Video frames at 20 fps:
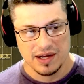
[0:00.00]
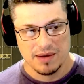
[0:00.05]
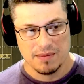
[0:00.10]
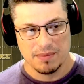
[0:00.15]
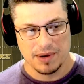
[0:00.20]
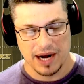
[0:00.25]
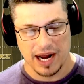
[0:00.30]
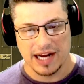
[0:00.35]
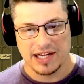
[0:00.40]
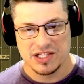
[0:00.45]

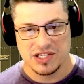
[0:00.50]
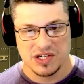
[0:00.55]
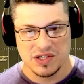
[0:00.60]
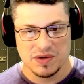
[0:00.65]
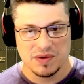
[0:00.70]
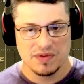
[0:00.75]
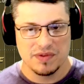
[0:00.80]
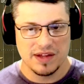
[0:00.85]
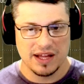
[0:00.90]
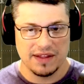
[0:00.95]
But I
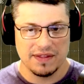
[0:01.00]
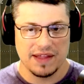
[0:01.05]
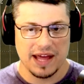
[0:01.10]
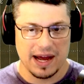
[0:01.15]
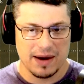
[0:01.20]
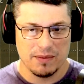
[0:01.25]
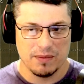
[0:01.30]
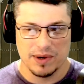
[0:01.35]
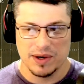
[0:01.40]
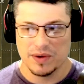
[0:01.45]
do think
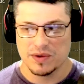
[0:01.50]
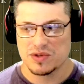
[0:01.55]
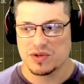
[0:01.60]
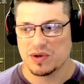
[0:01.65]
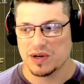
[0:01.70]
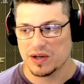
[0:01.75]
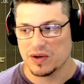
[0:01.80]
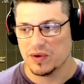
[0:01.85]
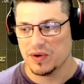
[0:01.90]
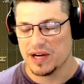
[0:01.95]
that will
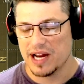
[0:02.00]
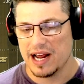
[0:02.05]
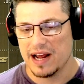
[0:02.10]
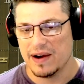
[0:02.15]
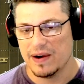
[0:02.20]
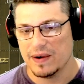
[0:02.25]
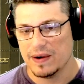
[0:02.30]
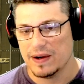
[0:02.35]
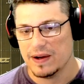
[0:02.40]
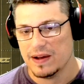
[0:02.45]
trickle
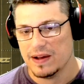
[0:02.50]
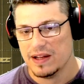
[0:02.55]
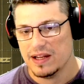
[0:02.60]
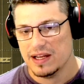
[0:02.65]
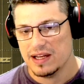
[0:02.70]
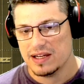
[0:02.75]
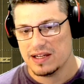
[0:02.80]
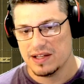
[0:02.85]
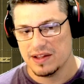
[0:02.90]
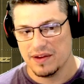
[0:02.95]
down
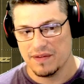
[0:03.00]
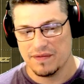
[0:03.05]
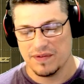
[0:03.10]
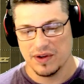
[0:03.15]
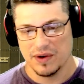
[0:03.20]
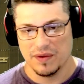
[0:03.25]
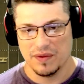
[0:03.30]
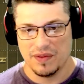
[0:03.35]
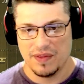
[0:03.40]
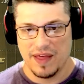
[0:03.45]
to the
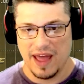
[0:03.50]
field.